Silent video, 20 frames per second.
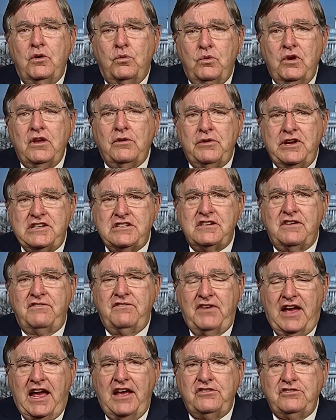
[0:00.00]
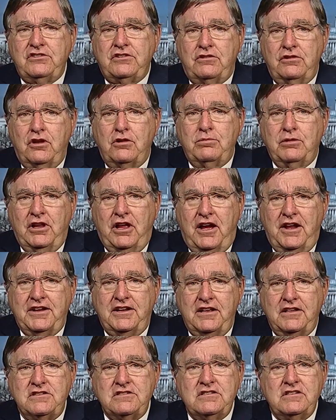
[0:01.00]
will reach a vast global
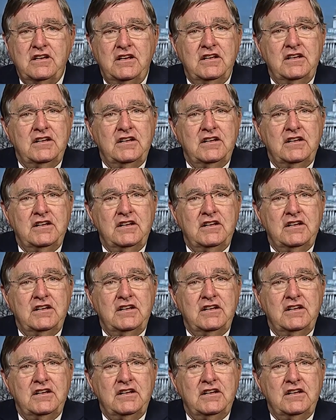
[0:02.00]
audience.